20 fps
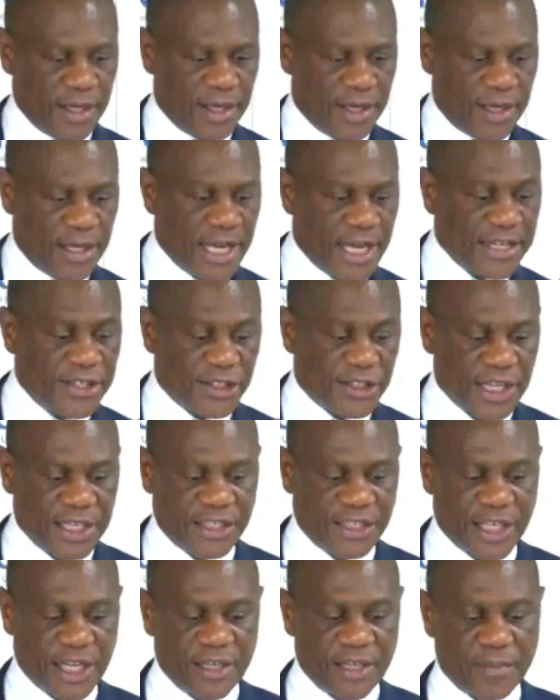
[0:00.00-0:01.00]
Ladies and
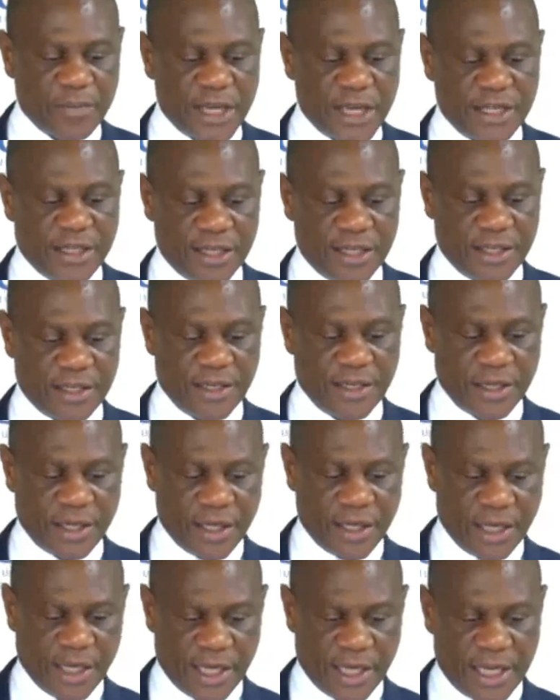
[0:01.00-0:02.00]
gentlemen,
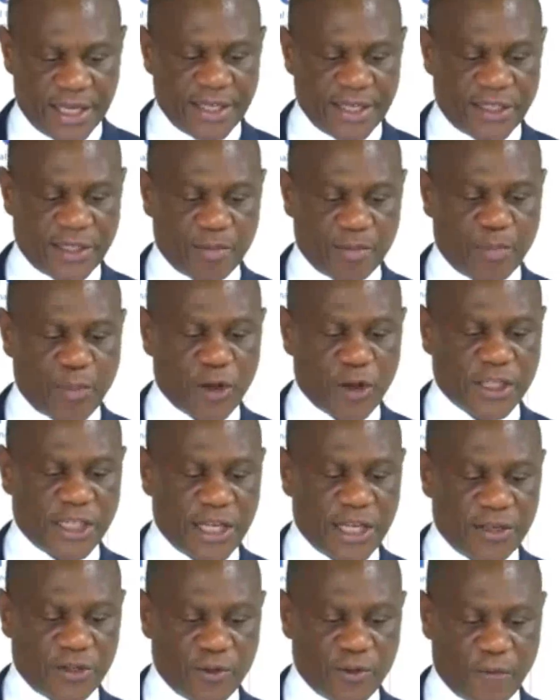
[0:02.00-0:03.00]
it is
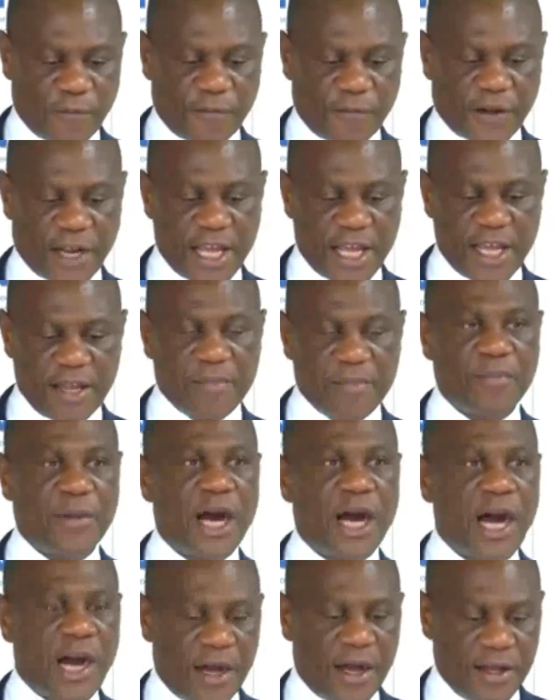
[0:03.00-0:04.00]
important to frame
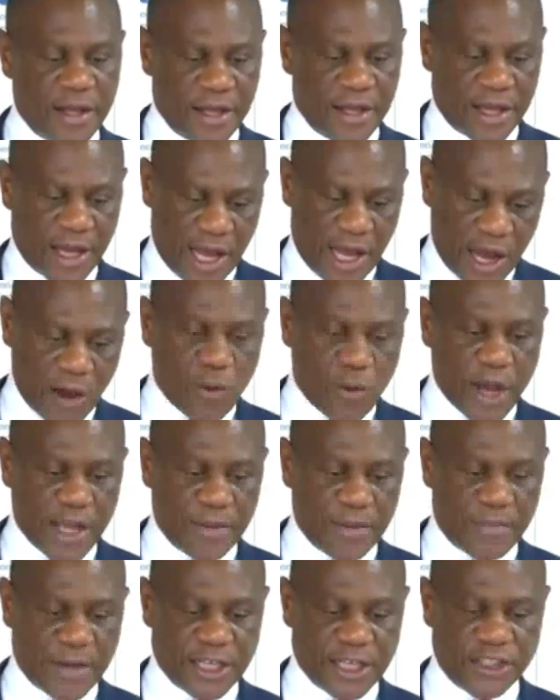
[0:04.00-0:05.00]
our
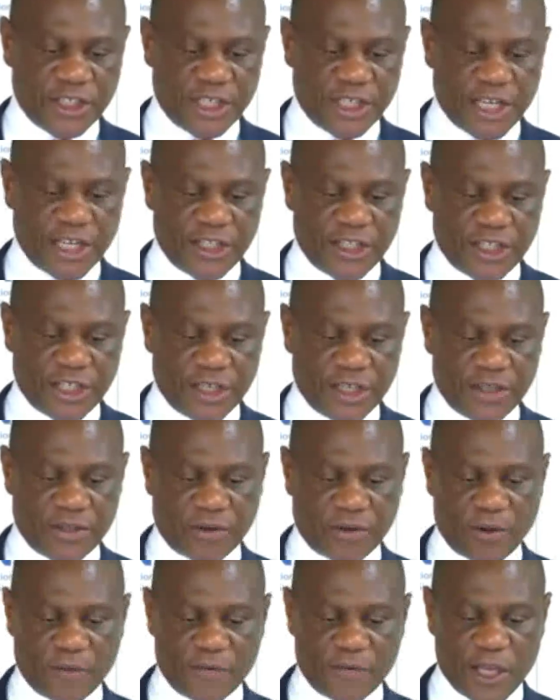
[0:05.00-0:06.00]
imagination
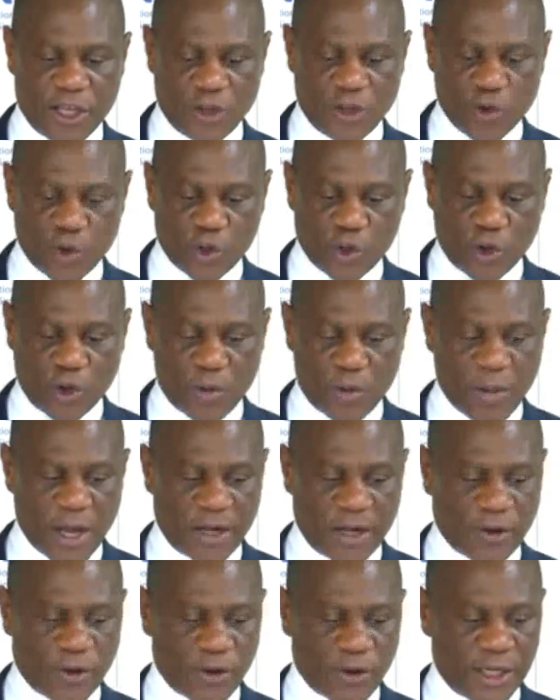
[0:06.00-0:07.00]
of the new
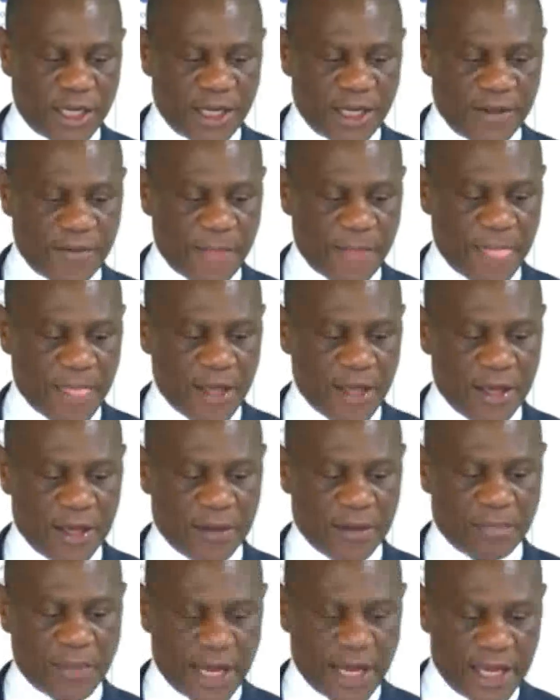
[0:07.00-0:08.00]
global order
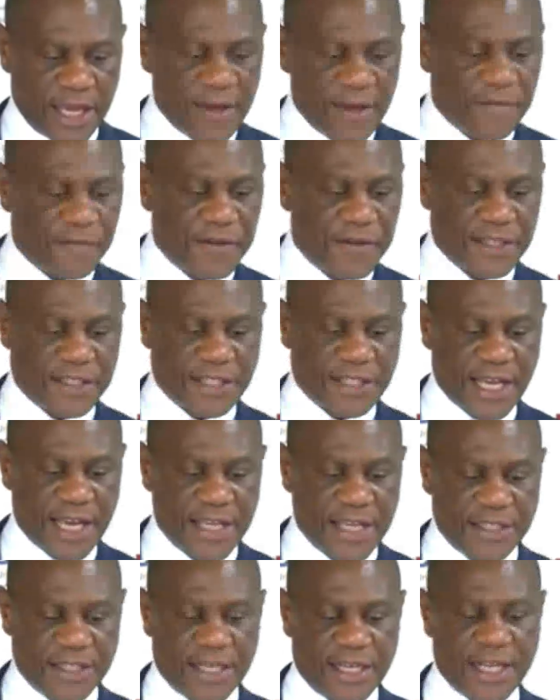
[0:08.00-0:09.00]
by
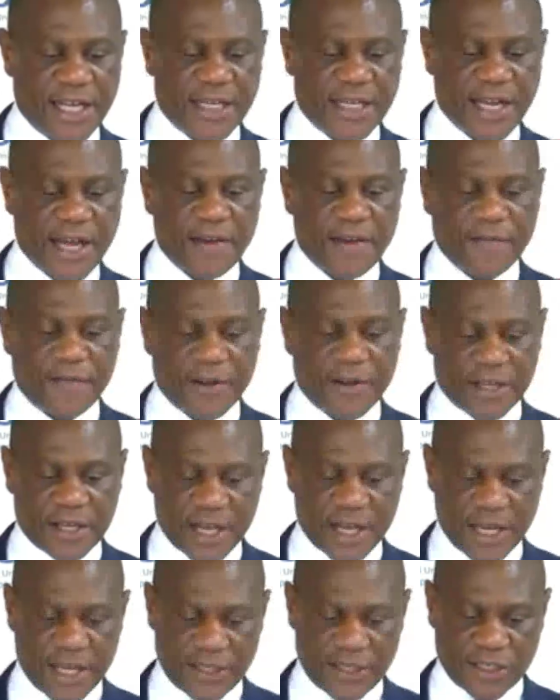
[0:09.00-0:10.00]
emphasizing that
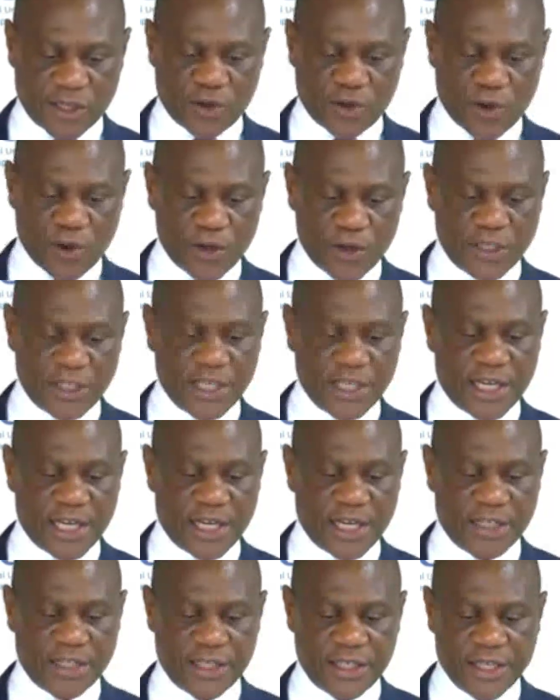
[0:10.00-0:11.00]
Africa as a
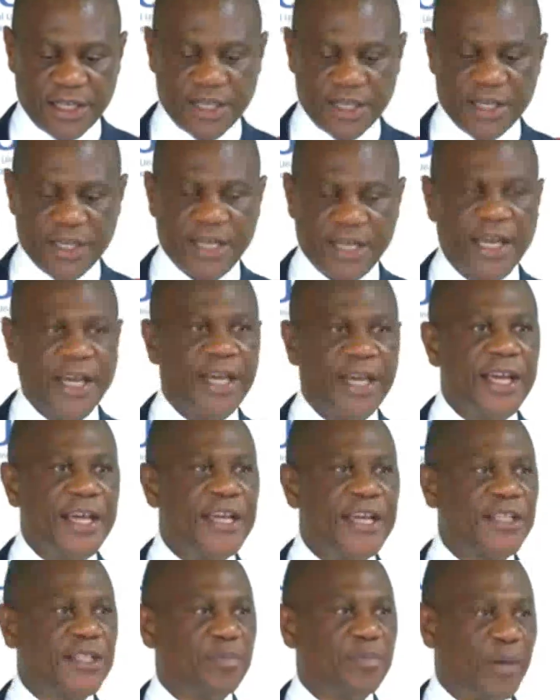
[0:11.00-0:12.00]
continent
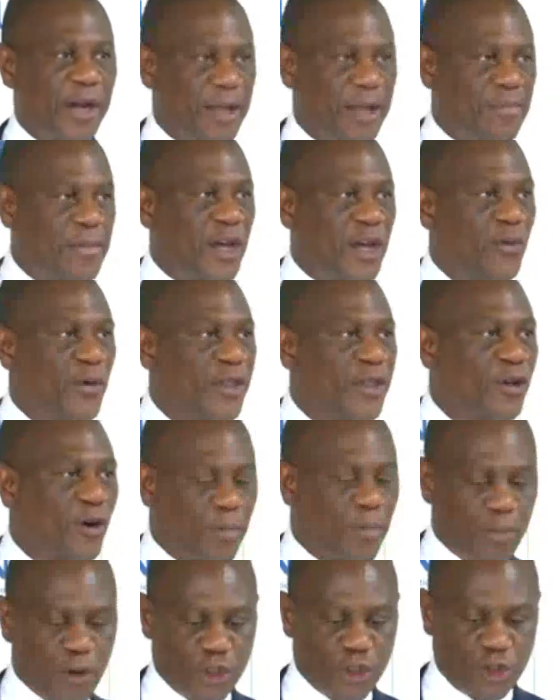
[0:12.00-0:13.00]
is brimming with
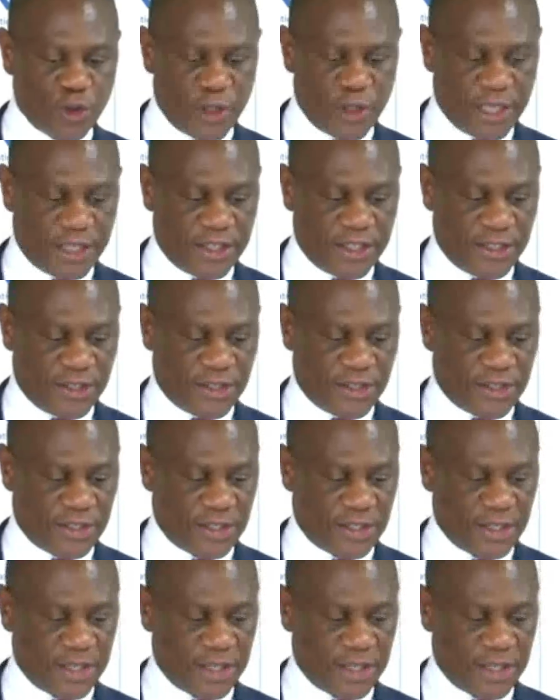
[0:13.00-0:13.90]
opportunities,